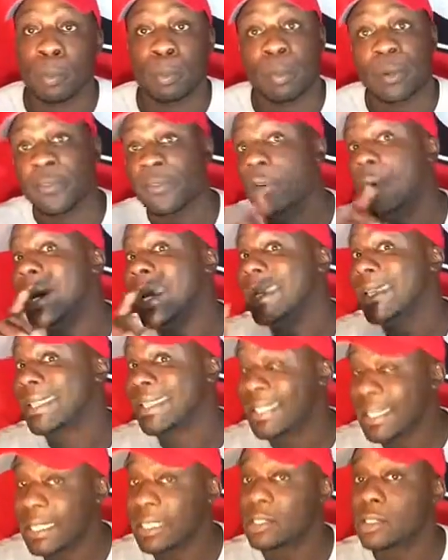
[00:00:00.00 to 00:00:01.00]
before I
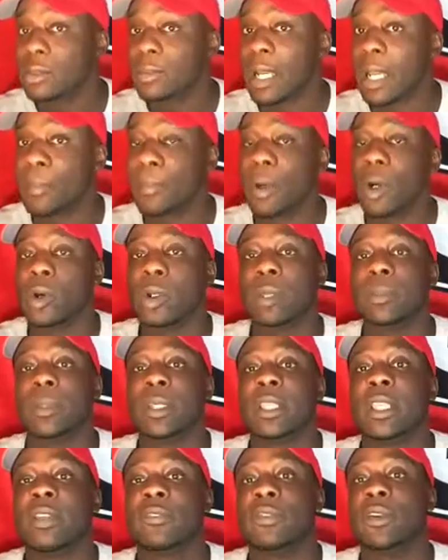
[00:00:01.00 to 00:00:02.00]
get to my poll, let me
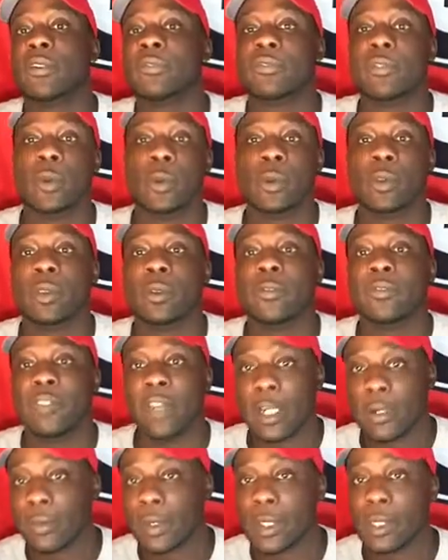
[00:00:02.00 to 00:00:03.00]
give you a few of
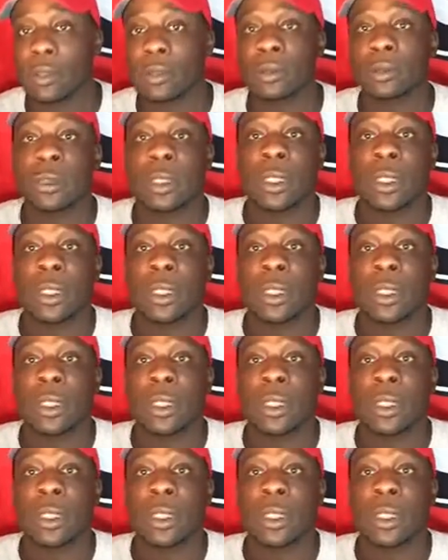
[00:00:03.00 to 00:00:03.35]
the